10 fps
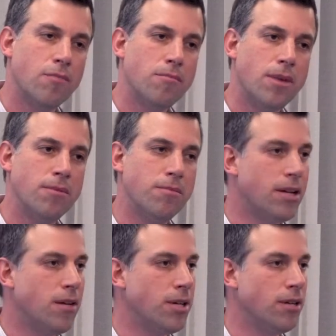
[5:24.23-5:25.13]
maybe
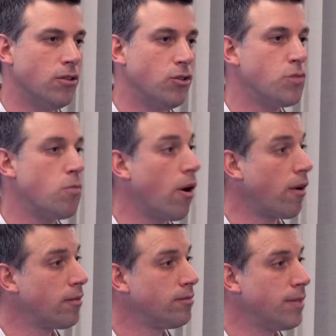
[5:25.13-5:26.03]
becoming a little
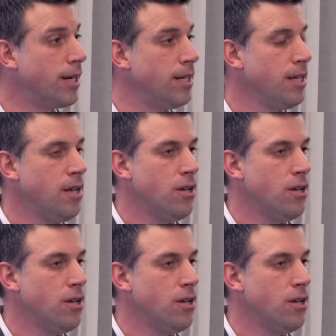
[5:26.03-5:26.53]
smarter, right?